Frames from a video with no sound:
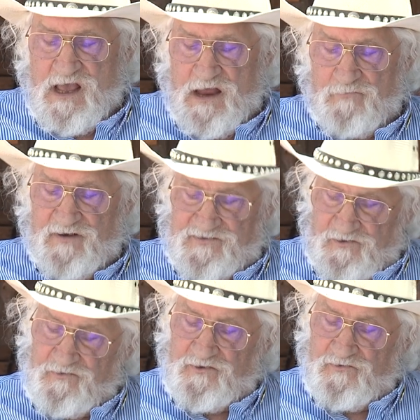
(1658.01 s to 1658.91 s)
and
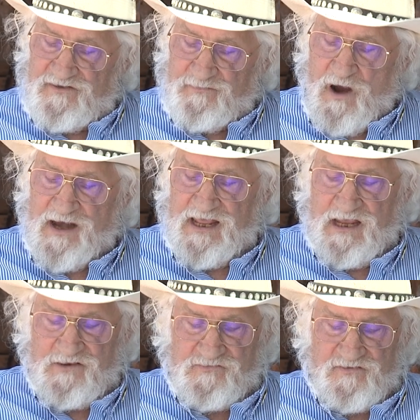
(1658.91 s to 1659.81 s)
return to his mining
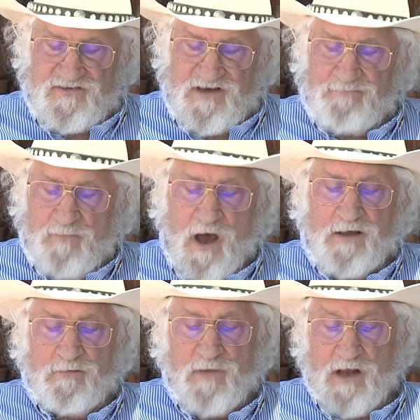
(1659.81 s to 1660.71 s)
interests at
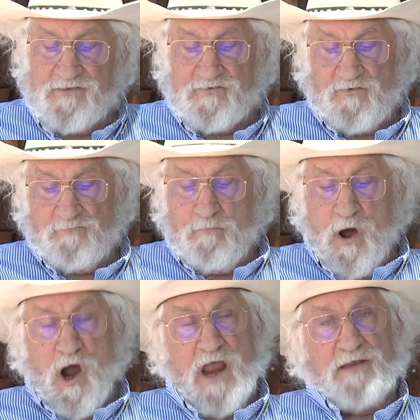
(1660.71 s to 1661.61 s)
Monitor
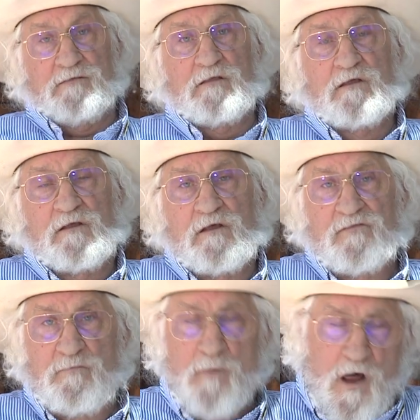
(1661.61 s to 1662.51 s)
Mine.
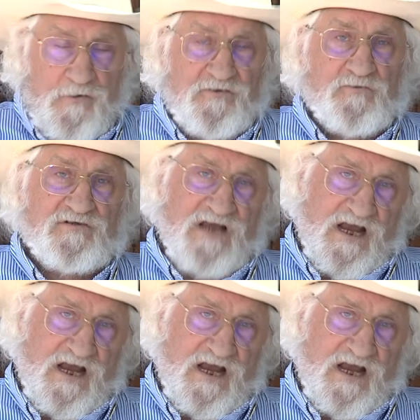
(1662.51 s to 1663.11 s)
The Monitor was